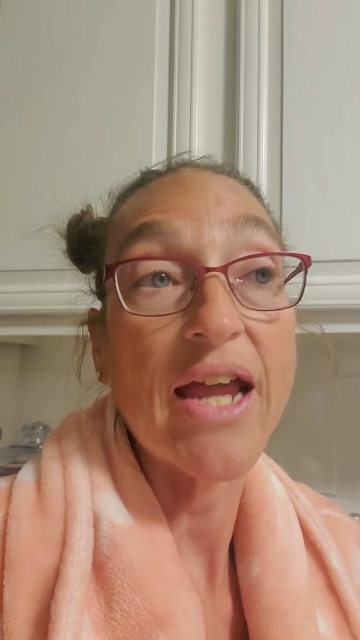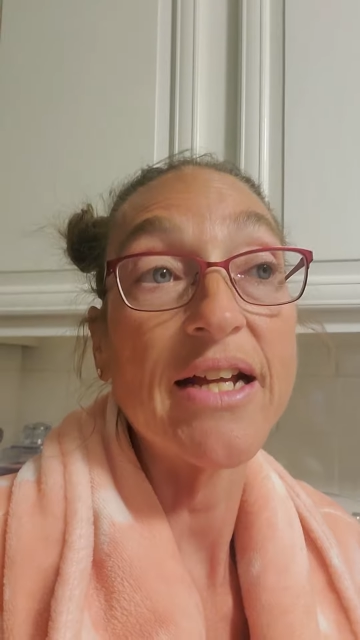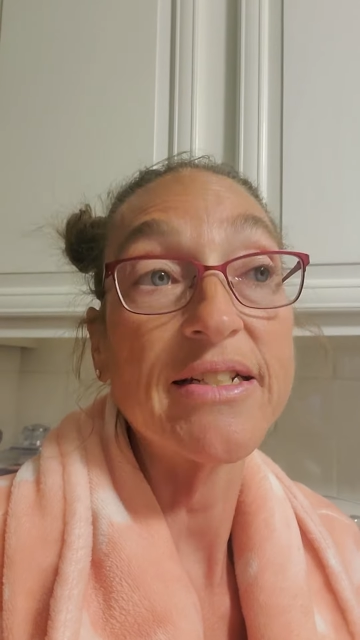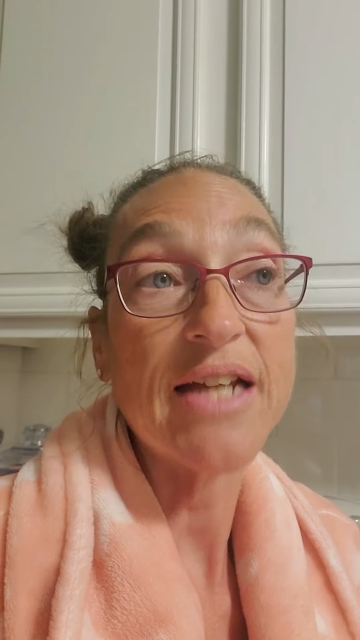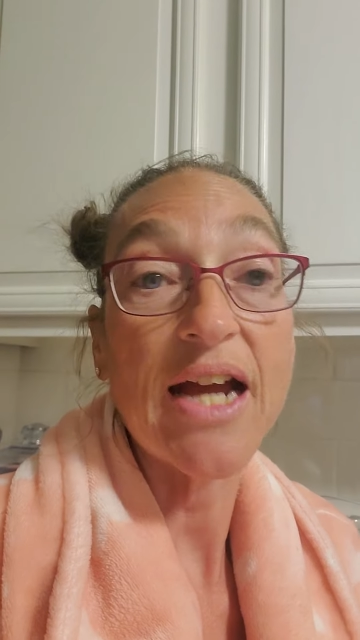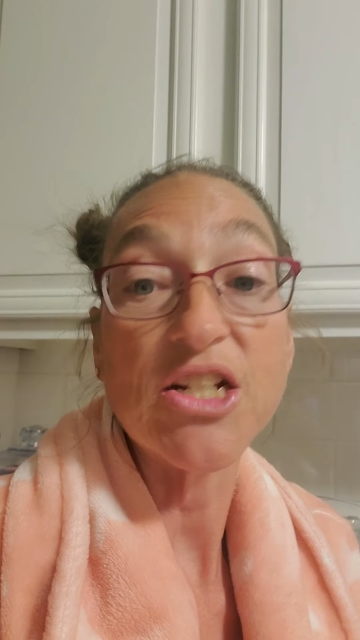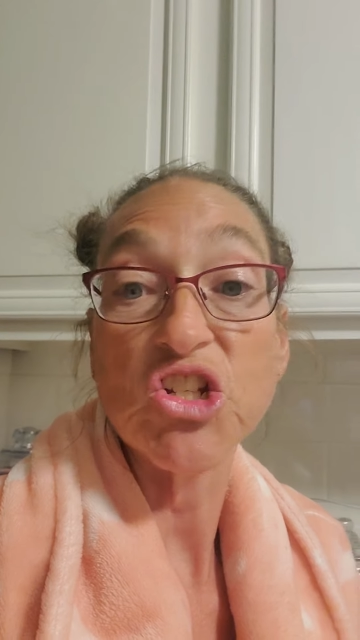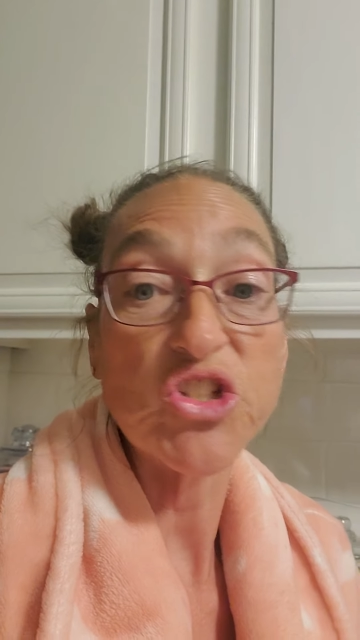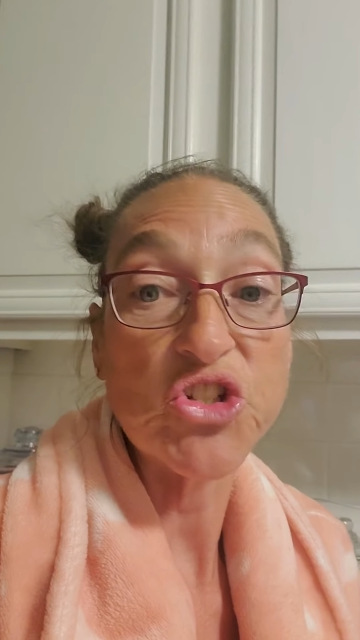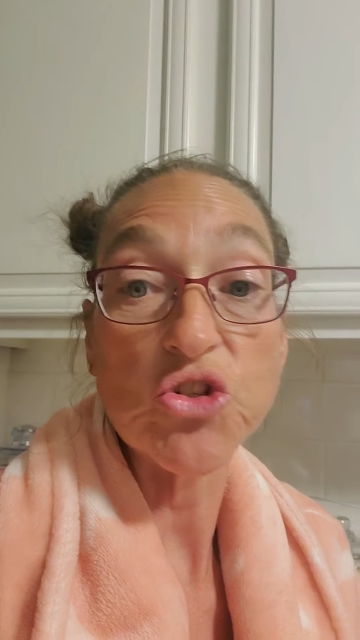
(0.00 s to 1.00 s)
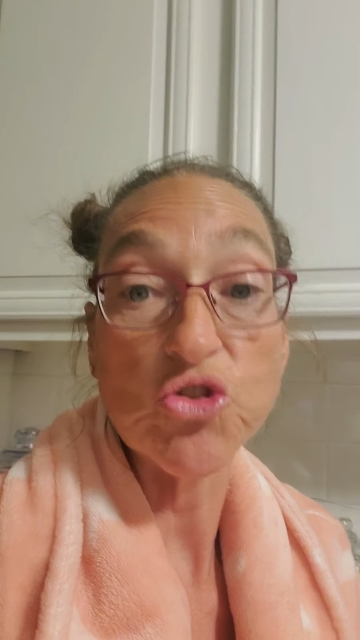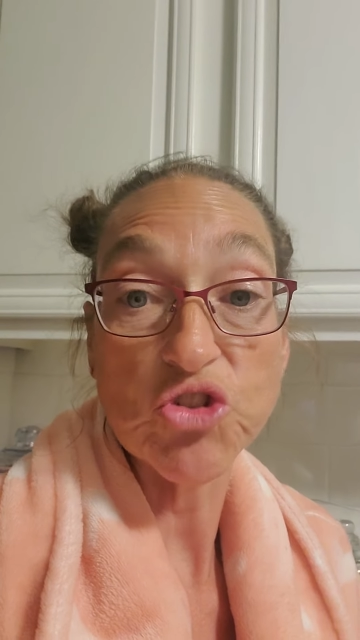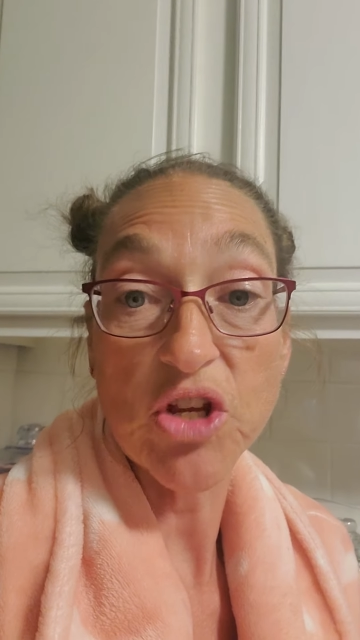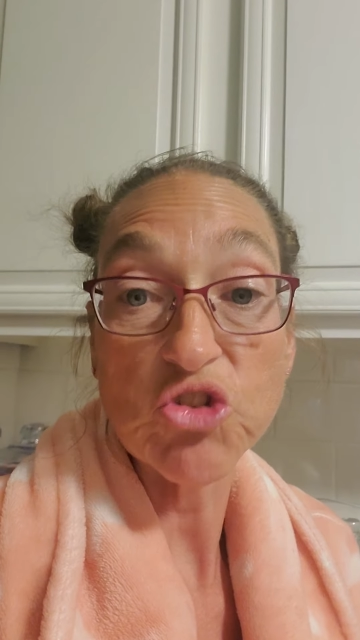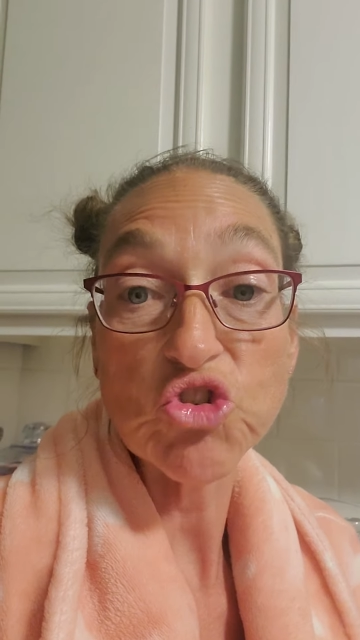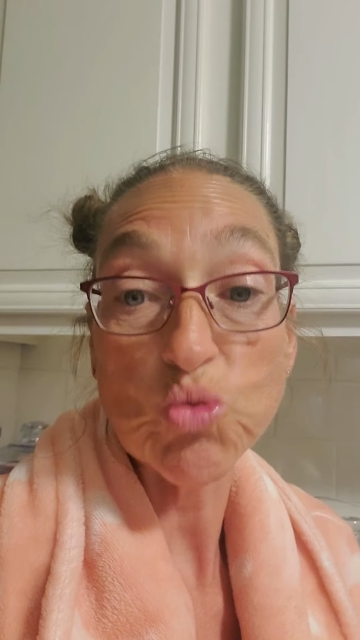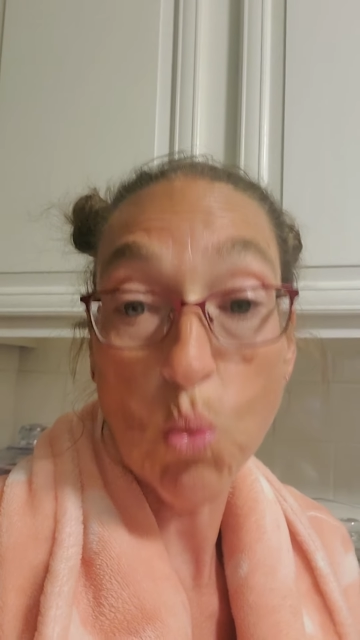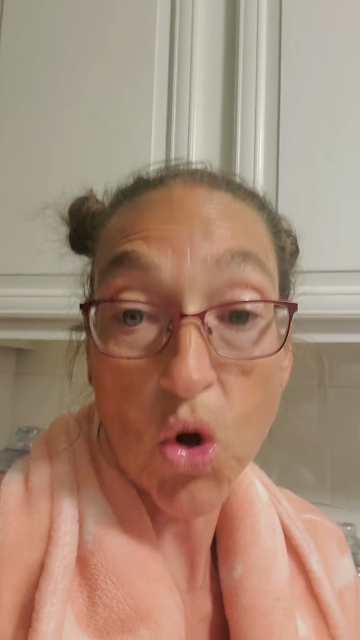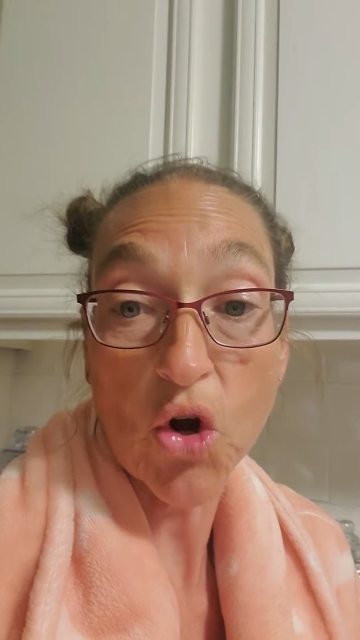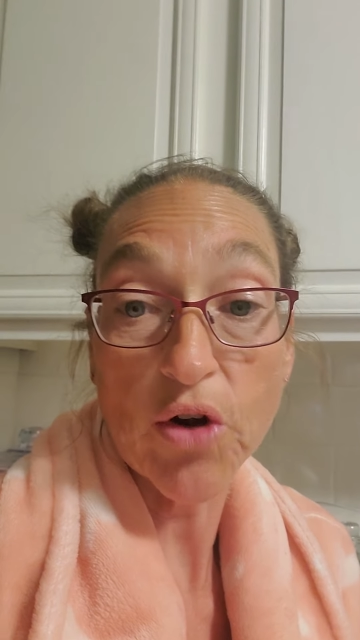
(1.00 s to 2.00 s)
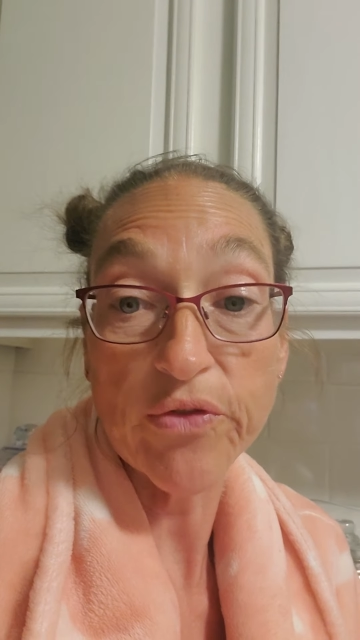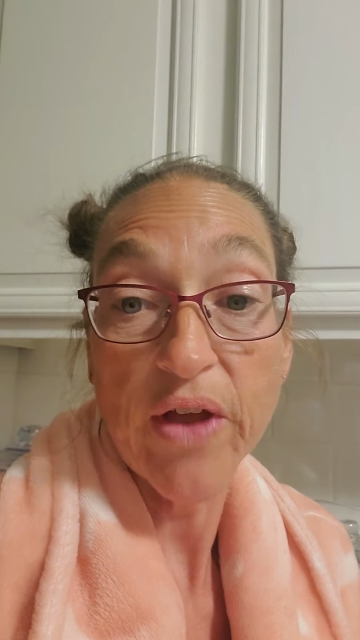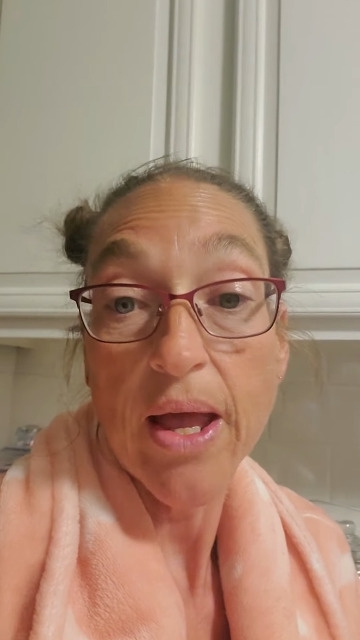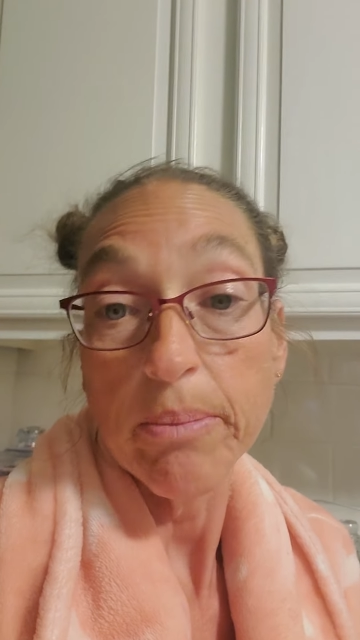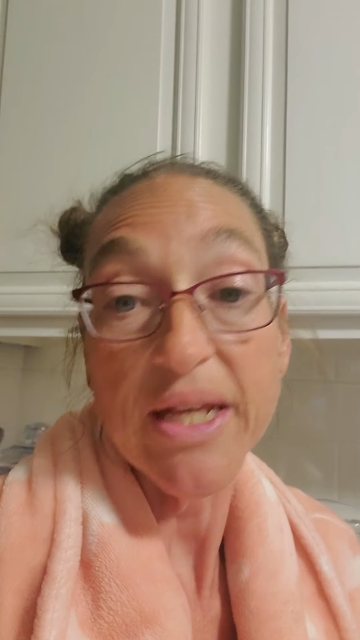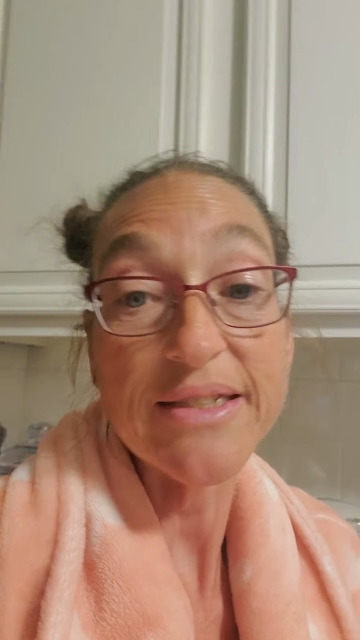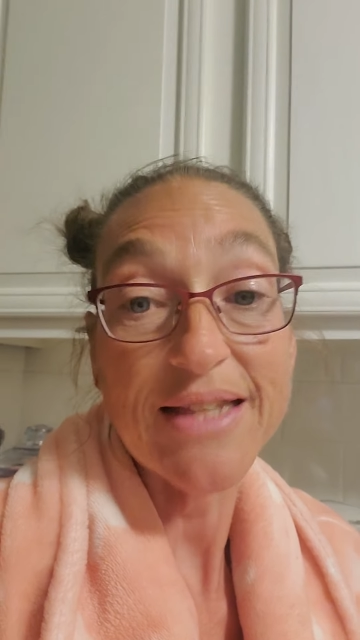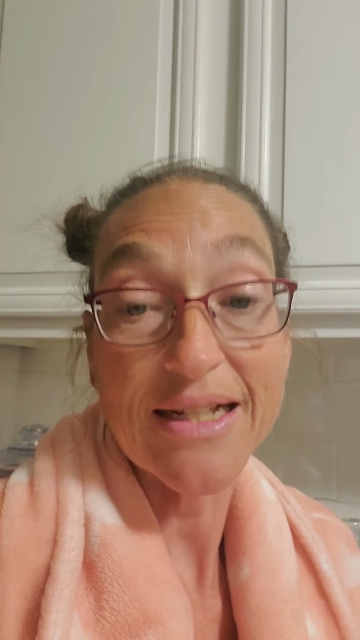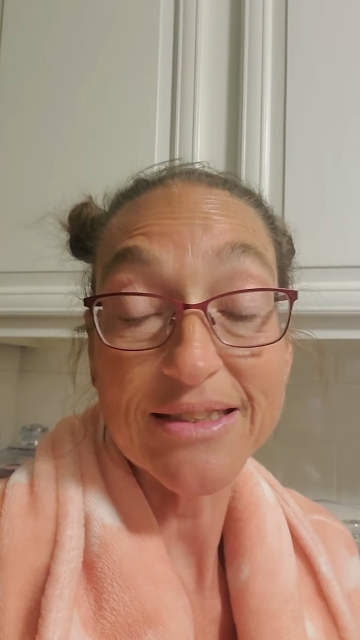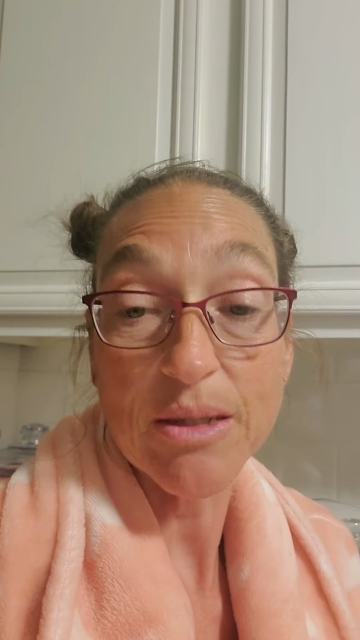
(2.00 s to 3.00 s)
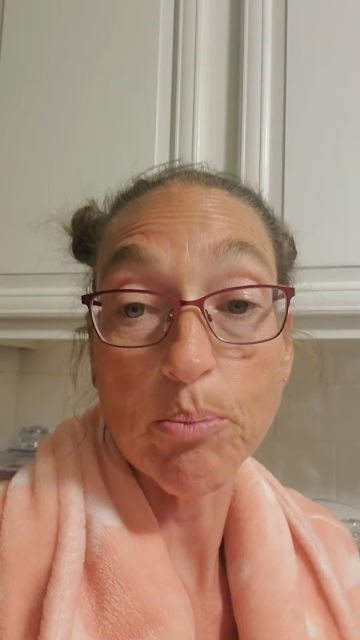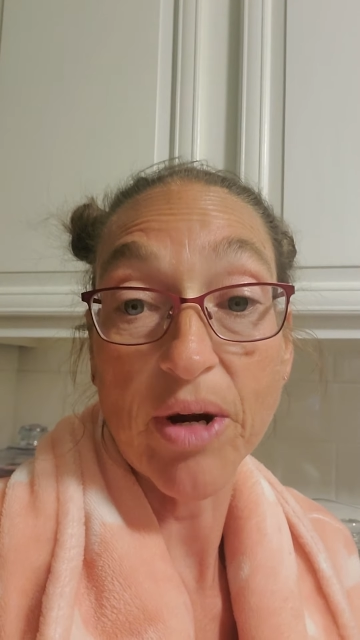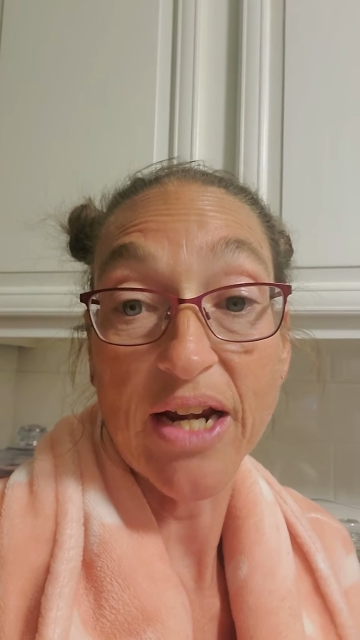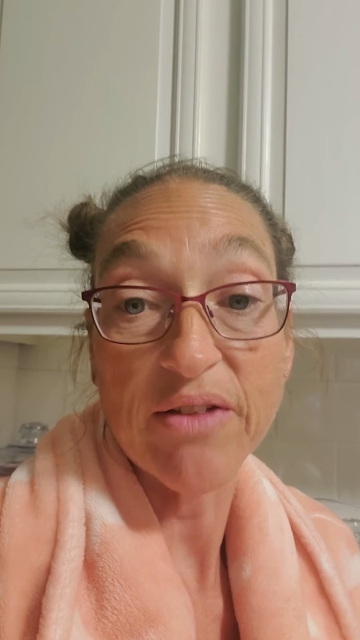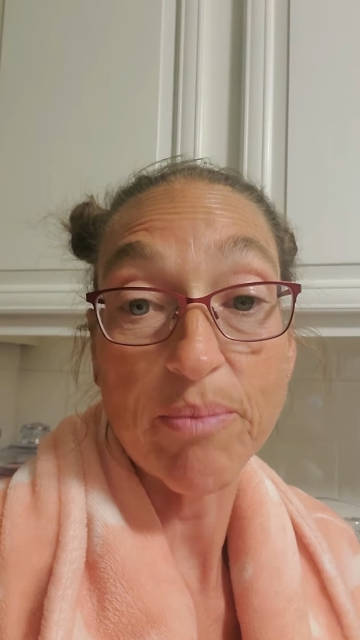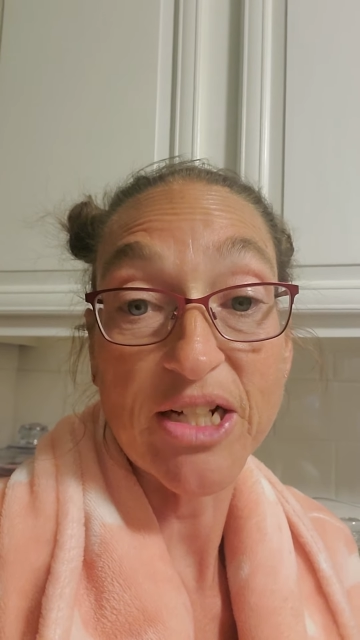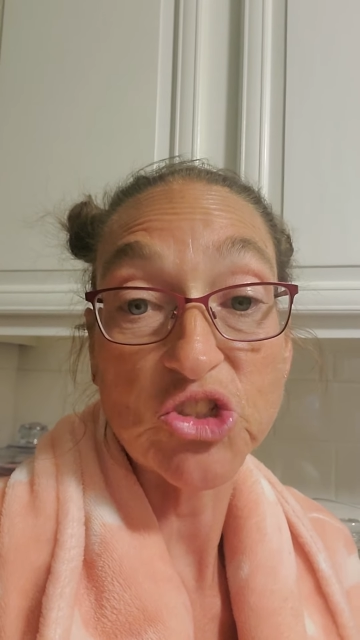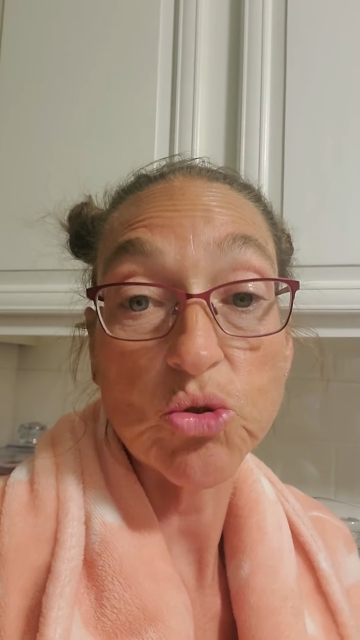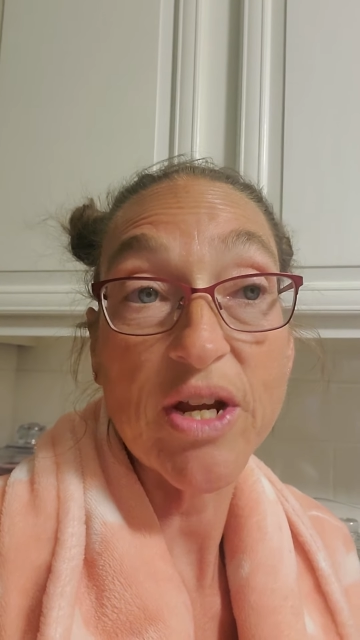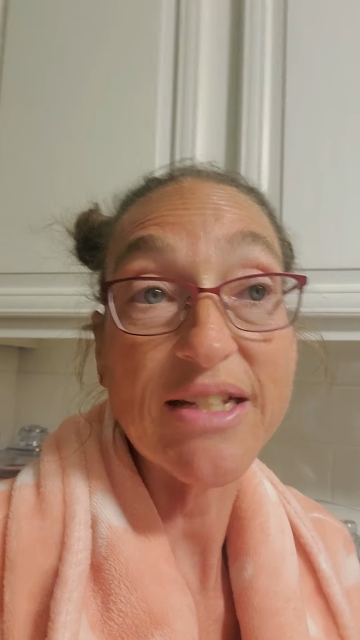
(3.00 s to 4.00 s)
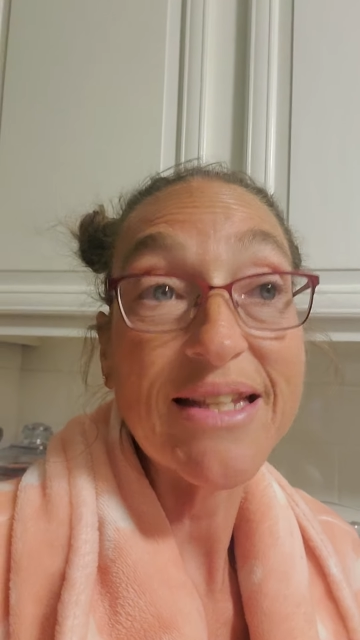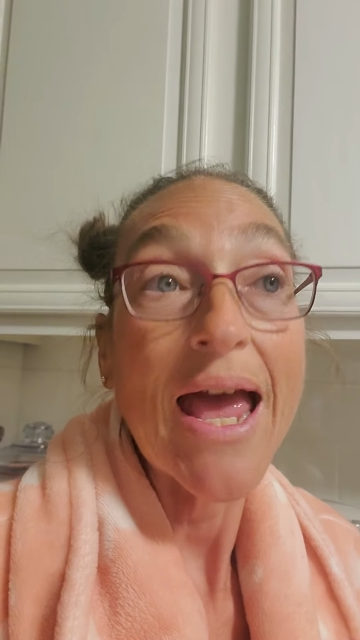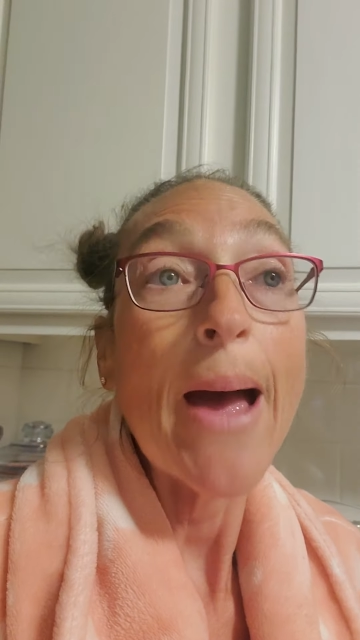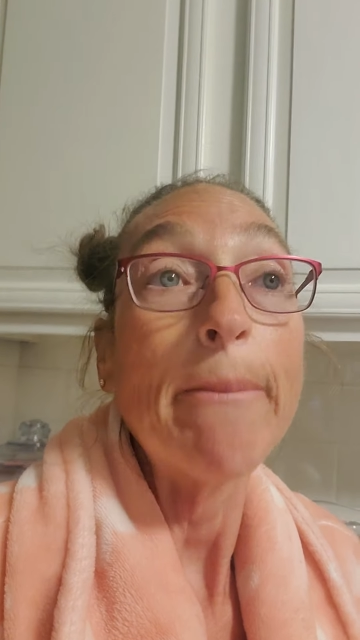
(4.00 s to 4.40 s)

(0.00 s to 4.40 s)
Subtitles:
and I just used Swerve because that's the brand of my choice.